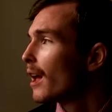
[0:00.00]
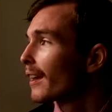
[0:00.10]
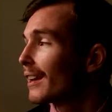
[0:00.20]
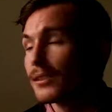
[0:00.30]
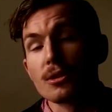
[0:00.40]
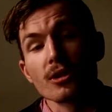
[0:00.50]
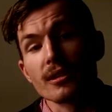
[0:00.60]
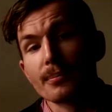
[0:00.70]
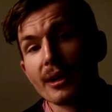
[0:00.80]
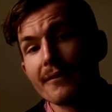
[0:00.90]
Okay, so just a
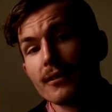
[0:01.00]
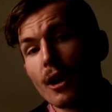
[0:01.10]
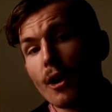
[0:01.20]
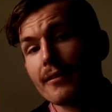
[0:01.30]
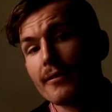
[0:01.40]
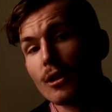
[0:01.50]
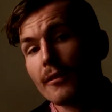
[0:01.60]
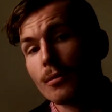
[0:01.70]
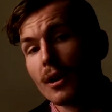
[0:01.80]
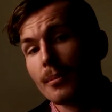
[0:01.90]
brief overview
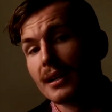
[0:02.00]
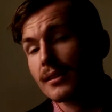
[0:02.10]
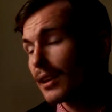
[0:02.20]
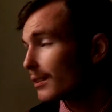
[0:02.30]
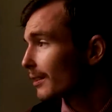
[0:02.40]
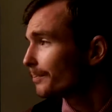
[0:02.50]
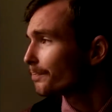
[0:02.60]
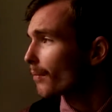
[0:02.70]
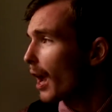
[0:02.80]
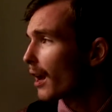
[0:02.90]
of what I'll be discussing.
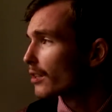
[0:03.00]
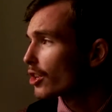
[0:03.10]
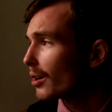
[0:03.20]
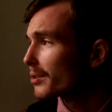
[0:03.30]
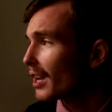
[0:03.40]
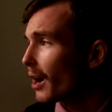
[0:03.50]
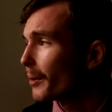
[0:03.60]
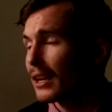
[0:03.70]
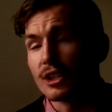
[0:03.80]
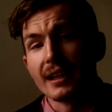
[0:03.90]
Charles
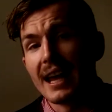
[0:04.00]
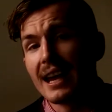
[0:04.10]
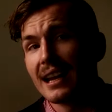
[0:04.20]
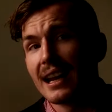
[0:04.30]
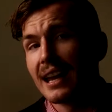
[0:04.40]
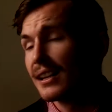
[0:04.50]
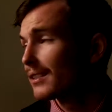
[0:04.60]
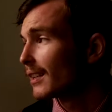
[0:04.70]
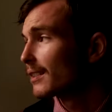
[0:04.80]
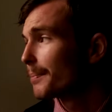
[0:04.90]
Darwin actually in
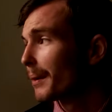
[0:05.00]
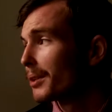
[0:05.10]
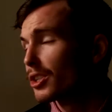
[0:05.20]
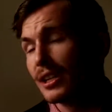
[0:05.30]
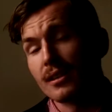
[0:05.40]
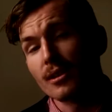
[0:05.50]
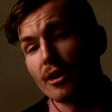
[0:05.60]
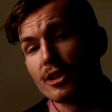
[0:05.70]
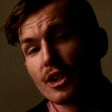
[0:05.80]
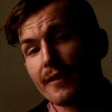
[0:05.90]
1886 published his
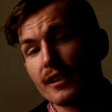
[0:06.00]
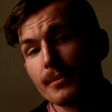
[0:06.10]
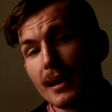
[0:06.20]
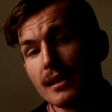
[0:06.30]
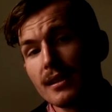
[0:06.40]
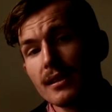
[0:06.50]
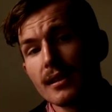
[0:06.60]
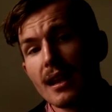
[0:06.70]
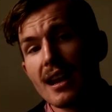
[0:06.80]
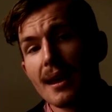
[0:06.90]
Origin of a Species,
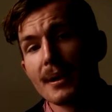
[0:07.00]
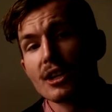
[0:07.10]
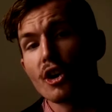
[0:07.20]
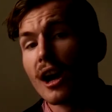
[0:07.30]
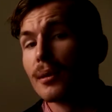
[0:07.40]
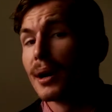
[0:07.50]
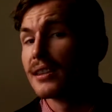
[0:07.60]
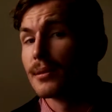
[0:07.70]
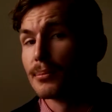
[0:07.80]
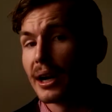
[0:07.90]
naming
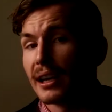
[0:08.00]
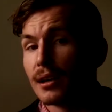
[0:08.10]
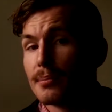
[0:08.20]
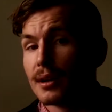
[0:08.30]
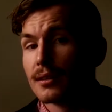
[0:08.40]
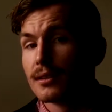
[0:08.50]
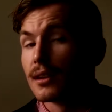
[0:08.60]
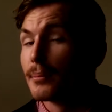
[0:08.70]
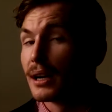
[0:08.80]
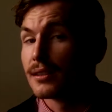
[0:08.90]
trilobites and brachiopods
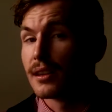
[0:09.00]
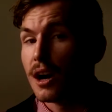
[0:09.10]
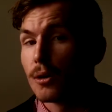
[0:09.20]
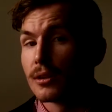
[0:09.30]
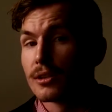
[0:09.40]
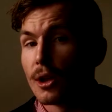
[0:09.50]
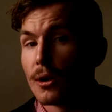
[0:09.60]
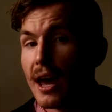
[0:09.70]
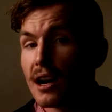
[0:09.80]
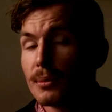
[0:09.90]
amongst the oldest
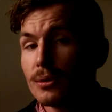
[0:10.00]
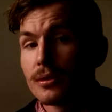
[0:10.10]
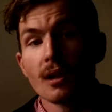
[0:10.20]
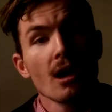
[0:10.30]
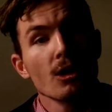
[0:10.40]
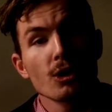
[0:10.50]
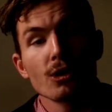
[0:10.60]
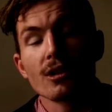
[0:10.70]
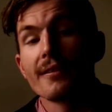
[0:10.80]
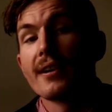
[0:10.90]
known animals, due
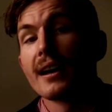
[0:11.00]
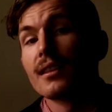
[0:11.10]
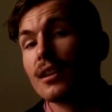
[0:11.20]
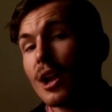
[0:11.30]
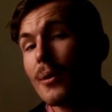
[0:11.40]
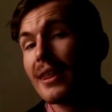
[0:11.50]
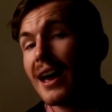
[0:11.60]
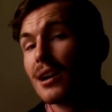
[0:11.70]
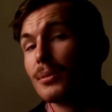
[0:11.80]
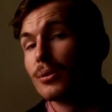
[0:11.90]
to the fact that no other
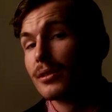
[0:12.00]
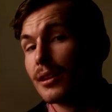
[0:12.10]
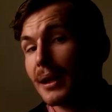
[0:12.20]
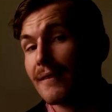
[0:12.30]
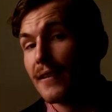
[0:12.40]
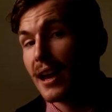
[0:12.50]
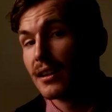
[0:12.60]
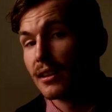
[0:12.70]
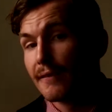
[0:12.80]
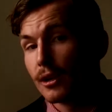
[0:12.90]
animals had been found
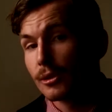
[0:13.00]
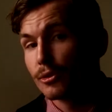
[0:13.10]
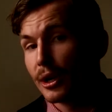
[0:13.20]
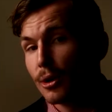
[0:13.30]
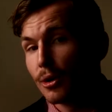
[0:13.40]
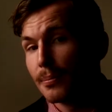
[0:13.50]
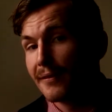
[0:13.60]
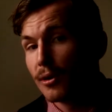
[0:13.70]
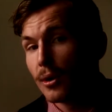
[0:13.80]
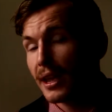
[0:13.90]
in the fossil record
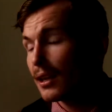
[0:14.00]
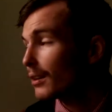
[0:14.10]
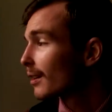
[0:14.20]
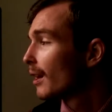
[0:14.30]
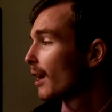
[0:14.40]
beforehand,